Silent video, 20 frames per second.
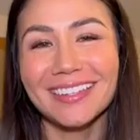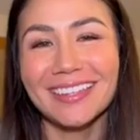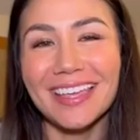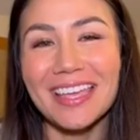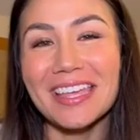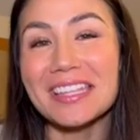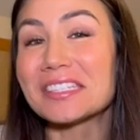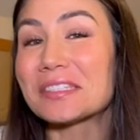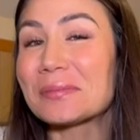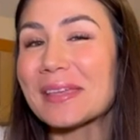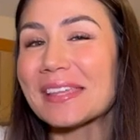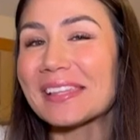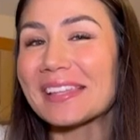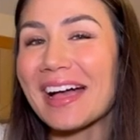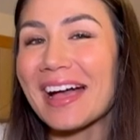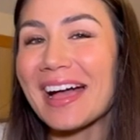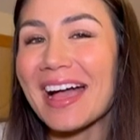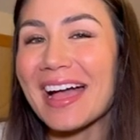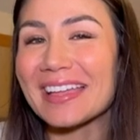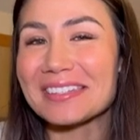It's
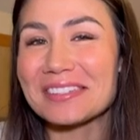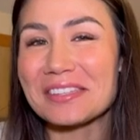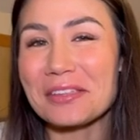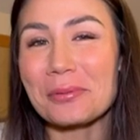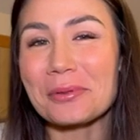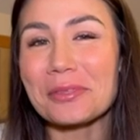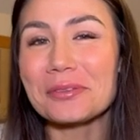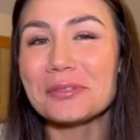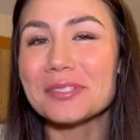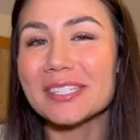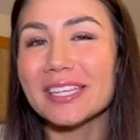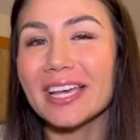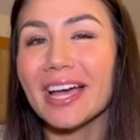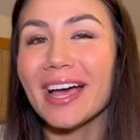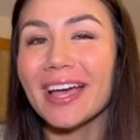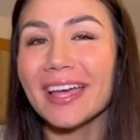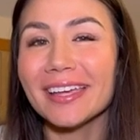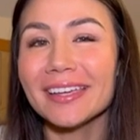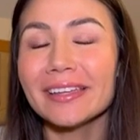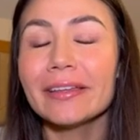Mila at W T
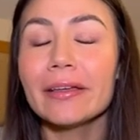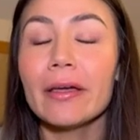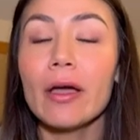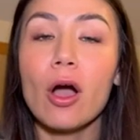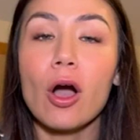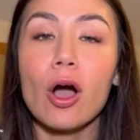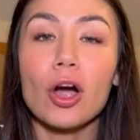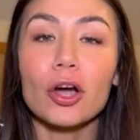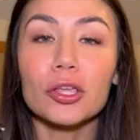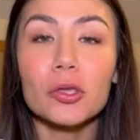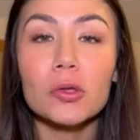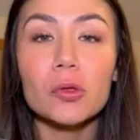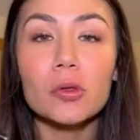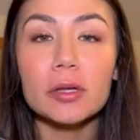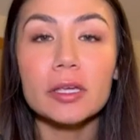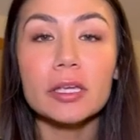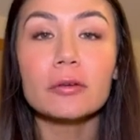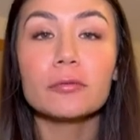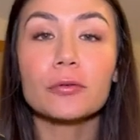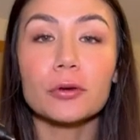I. Are you
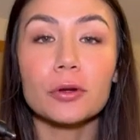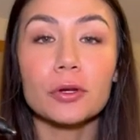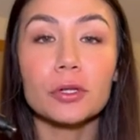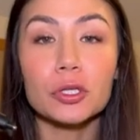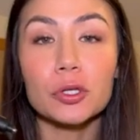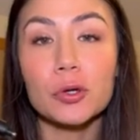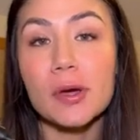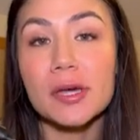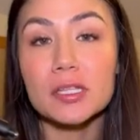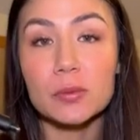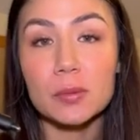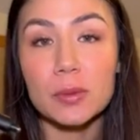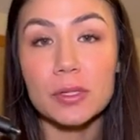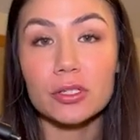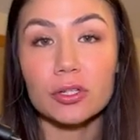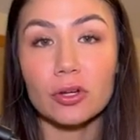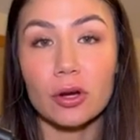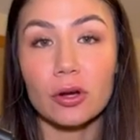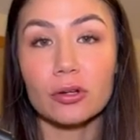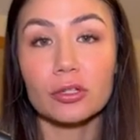looking for a U S B
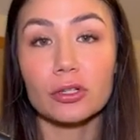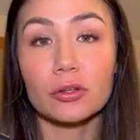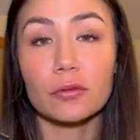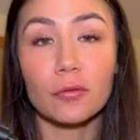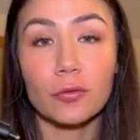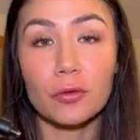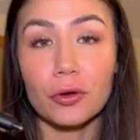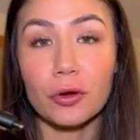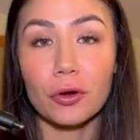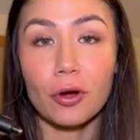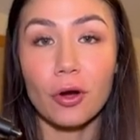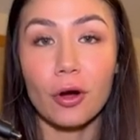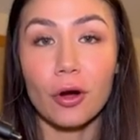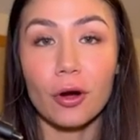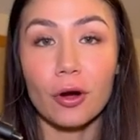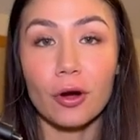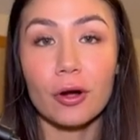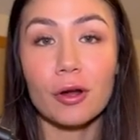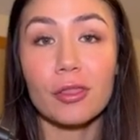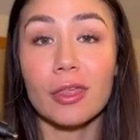charger for your
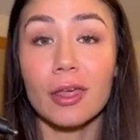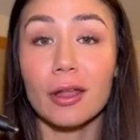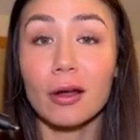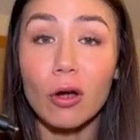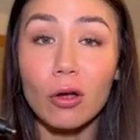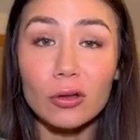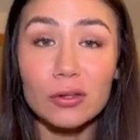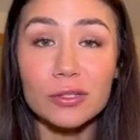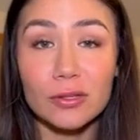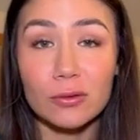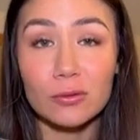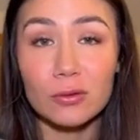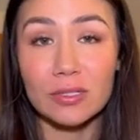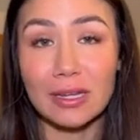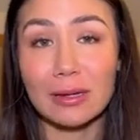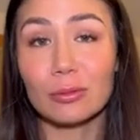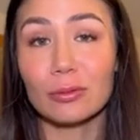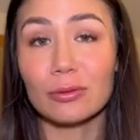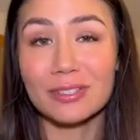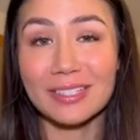car that also
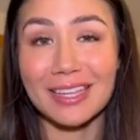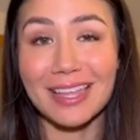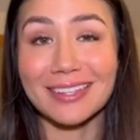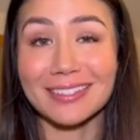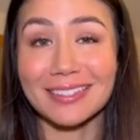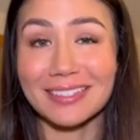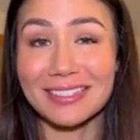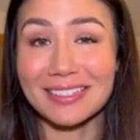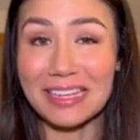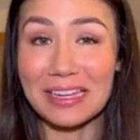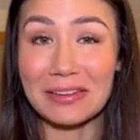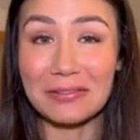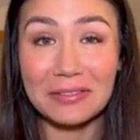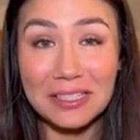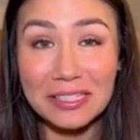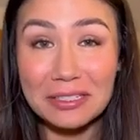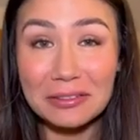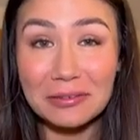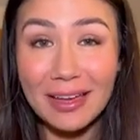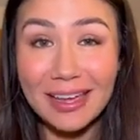doubles as a safety
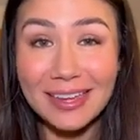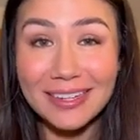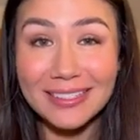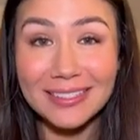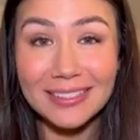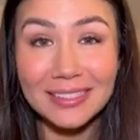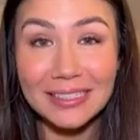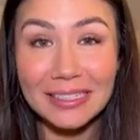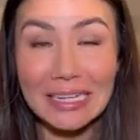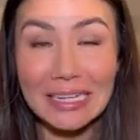device?